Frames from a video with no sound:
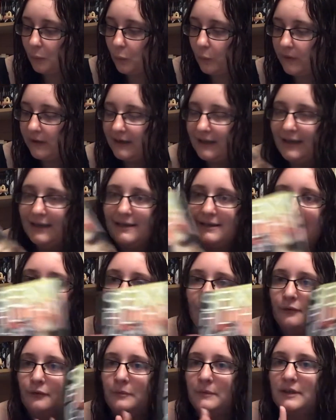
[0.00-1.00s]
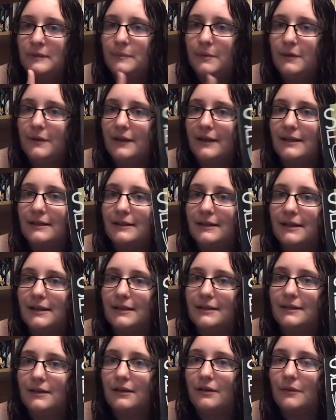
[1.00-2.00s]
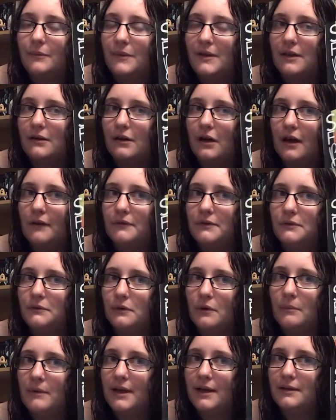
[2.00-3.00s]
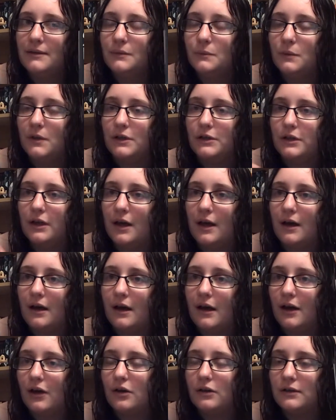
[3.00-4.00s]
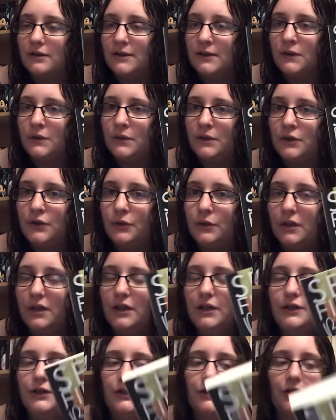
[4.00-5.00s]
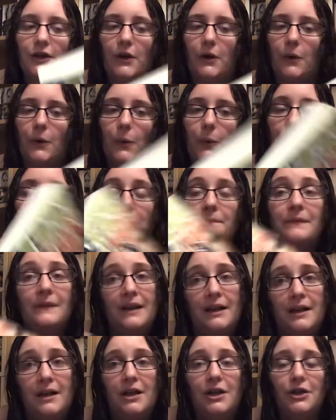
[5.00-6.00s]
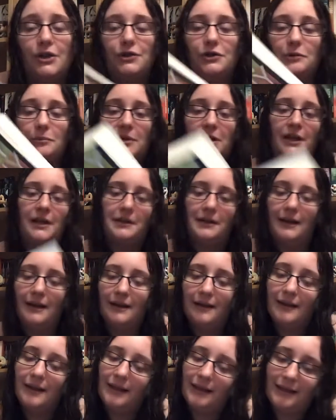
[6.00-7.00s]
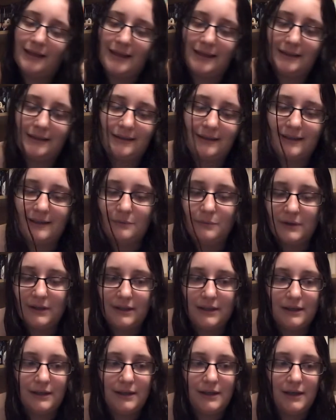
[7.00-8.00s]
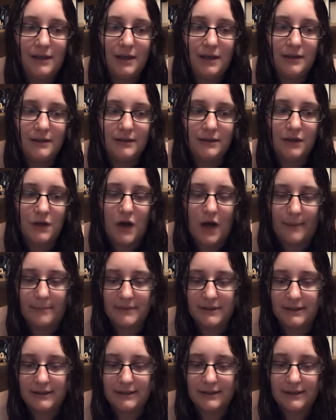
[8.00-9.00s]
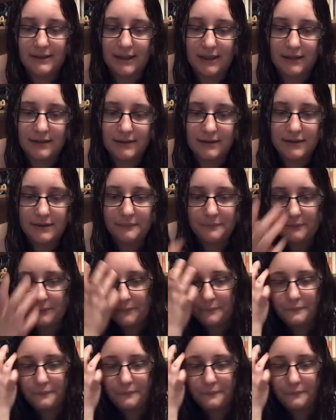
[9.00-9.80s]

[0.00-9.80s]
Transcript: What I take from this book is that it's going to be an office romance, which I also adore, so should be good. Let's see what the synopsis says.